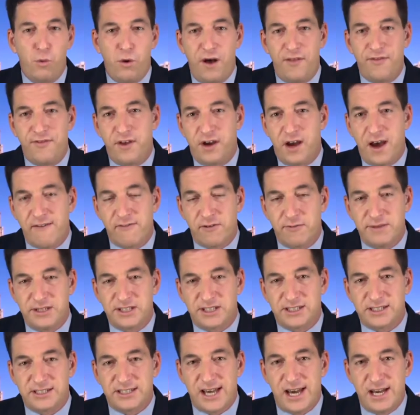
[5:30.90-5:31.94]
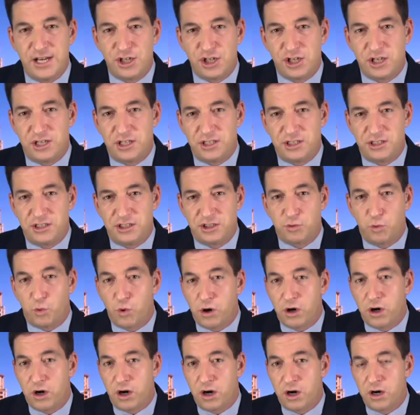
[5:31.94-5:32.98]
what the government's intentions
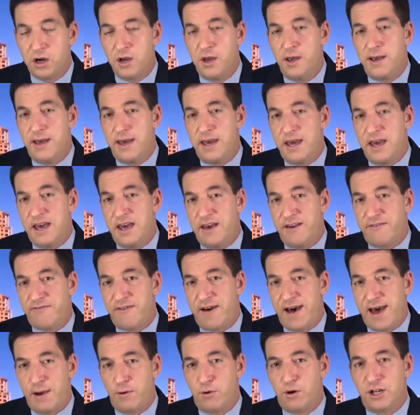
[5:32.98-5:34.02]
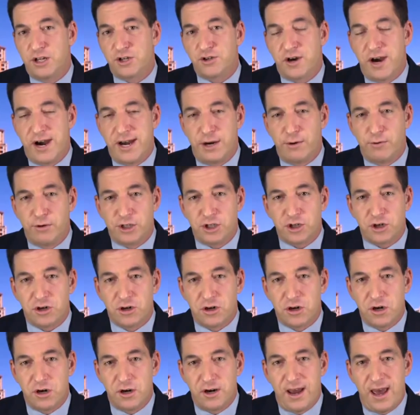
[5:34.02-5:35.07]
were if I were to try to
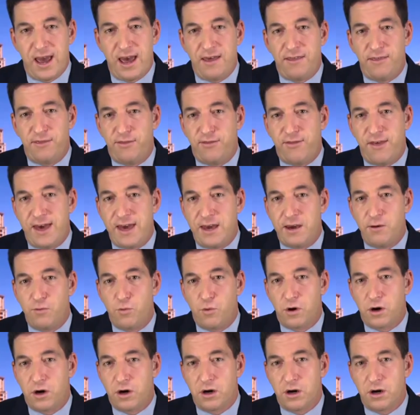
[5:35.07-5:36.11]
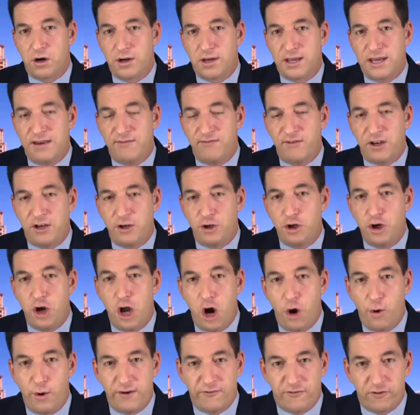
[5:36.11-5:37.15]
return. And they were given
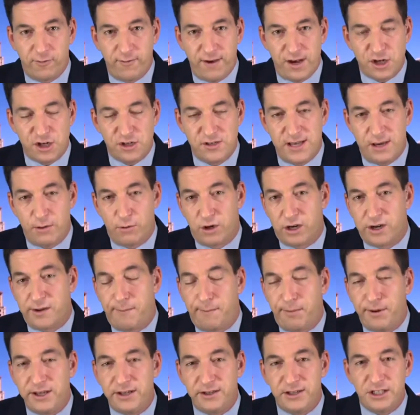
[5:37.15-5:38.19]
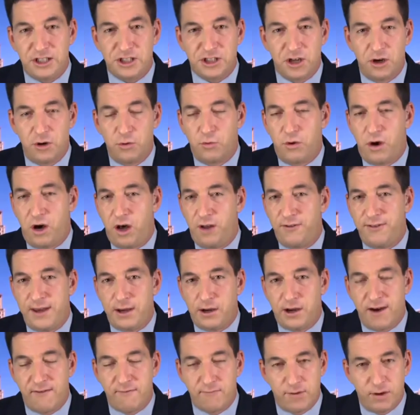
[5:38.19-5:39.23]
no information. They were completely stonewalled. The
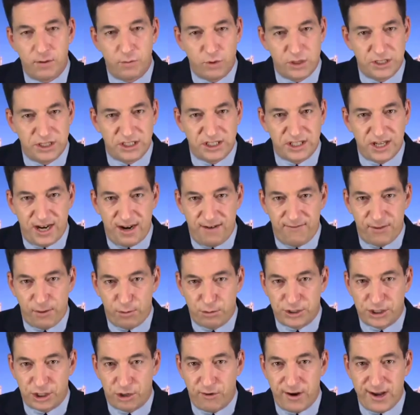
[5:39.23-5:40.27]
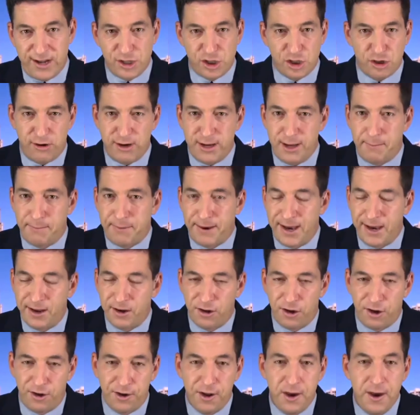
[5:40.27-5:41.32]
government wouldn't say if there was a grand jury
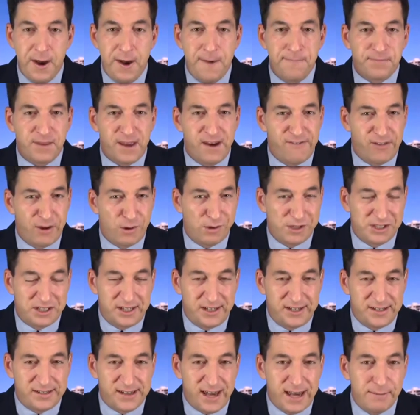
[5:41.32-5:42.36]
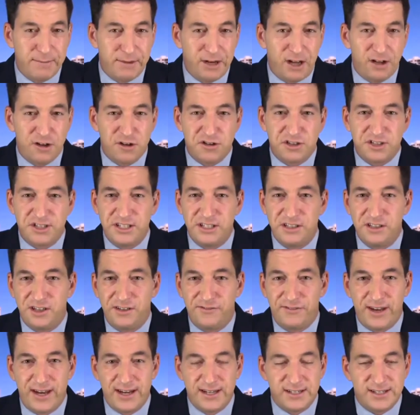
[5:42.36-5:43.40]
impaneled, if there was an indictment under seal, if
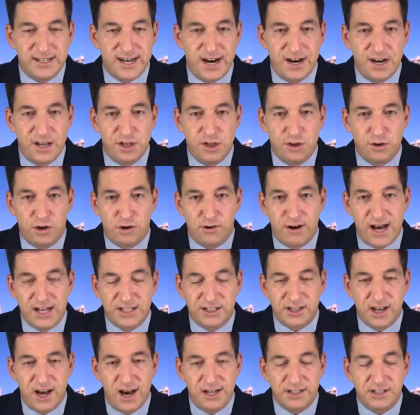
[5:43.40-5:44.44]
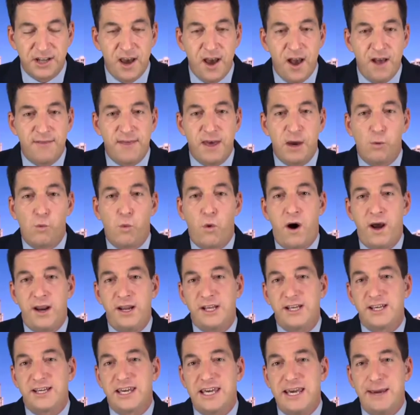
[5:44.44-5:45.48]
they intended to arrest us. They wanted
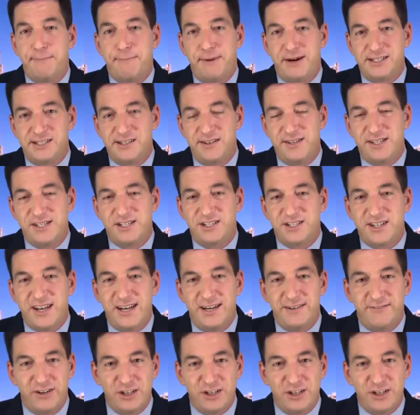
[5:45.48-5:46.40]
to keep us in this state of